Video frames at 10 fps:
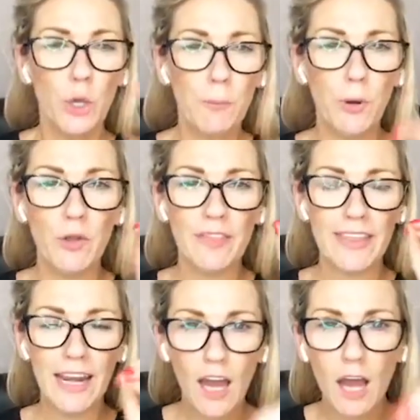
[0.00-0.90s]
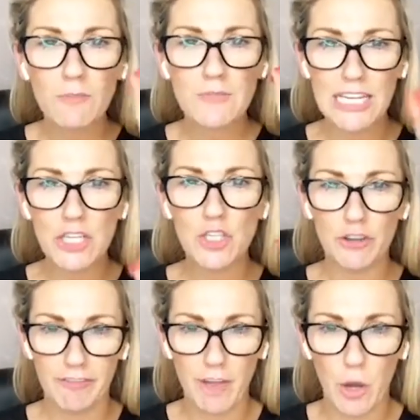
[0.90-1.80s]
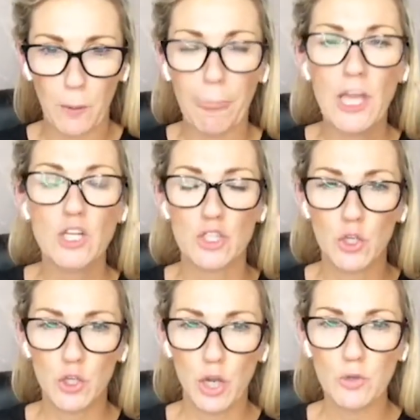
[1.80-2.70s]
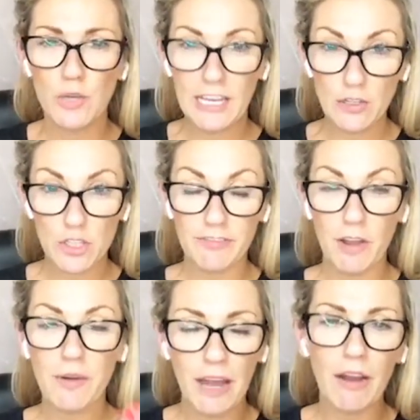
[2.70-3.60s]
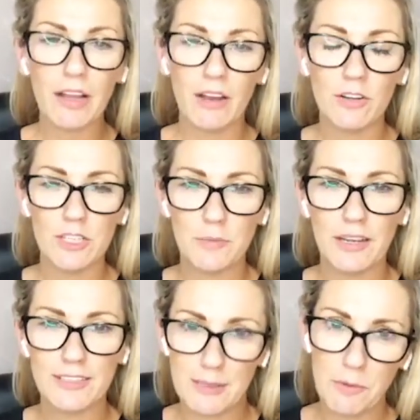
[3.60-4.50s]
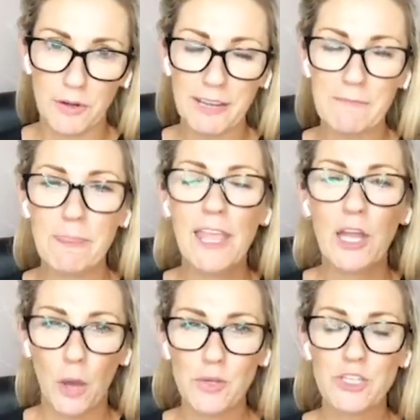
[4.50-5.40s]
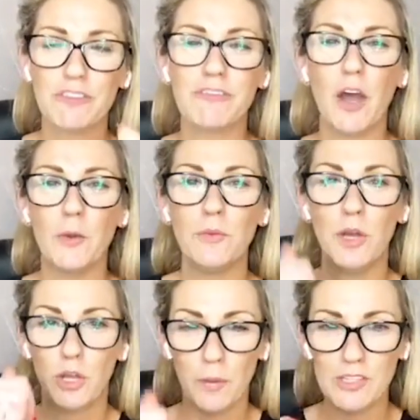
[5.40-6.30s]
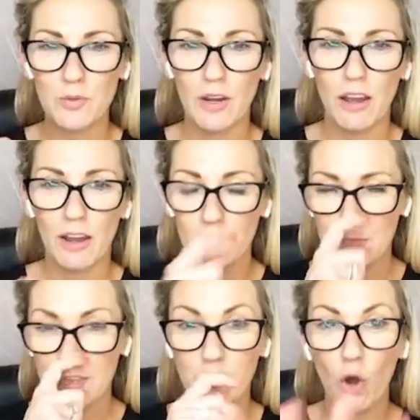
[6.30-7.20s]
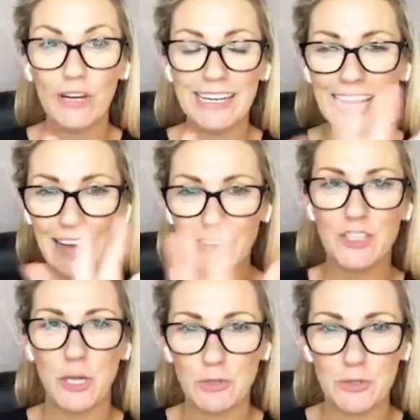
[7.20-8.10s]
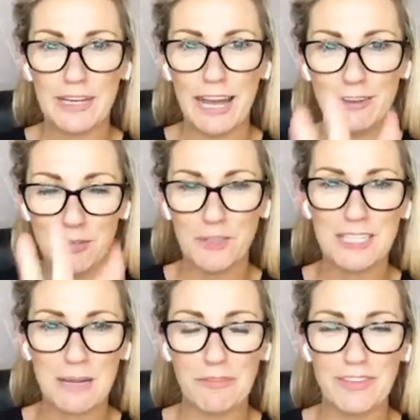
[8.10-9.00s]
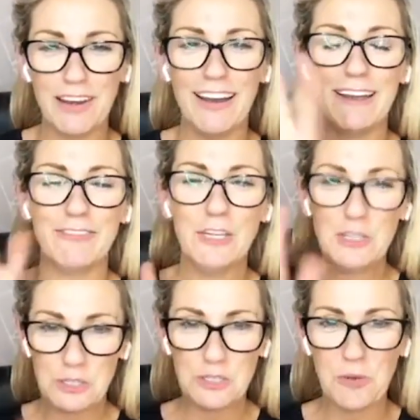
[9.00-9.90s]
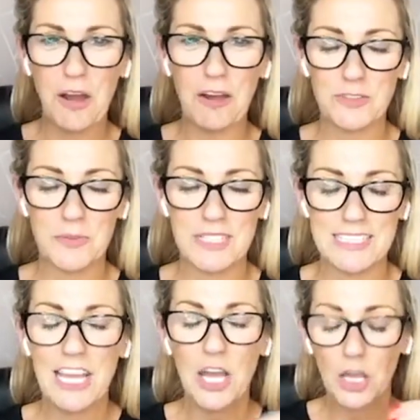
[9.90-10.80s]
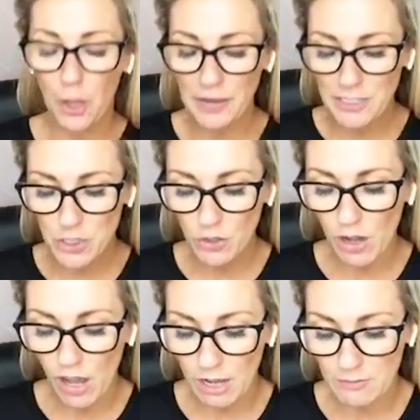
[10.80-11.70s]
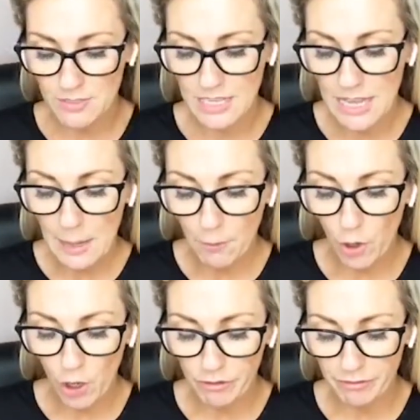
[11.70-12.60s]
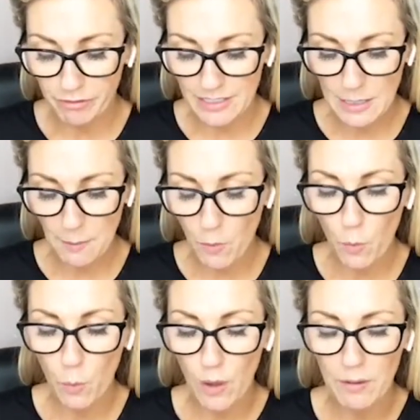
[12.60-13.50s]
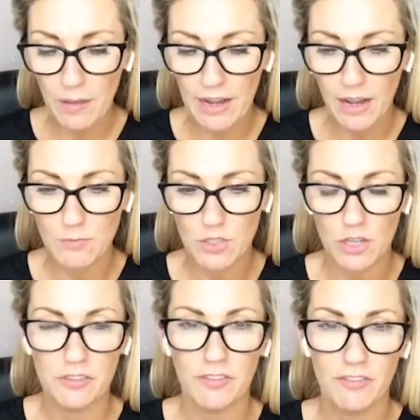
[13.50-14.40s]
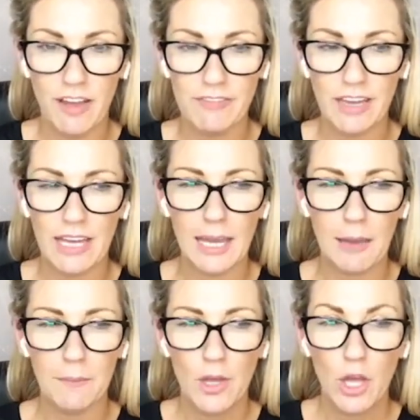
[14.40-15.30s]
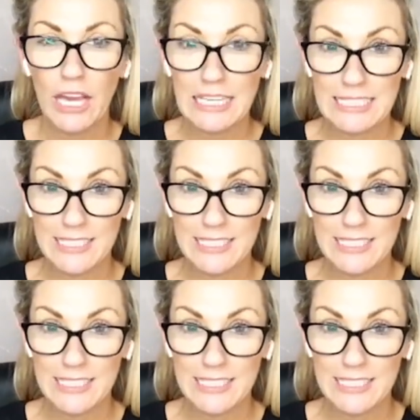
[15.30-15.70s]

You put the alarms into your phone. So you go onto your phone now. I can't go into mine because I'm on it. Go into your phone, go into alarms. If you're on it now, then don't do it now. Don't need to come off the live. You can do it afterwards. Go into your alarms. Put on, for example, one of my alarms goes off at 5 a.m. It's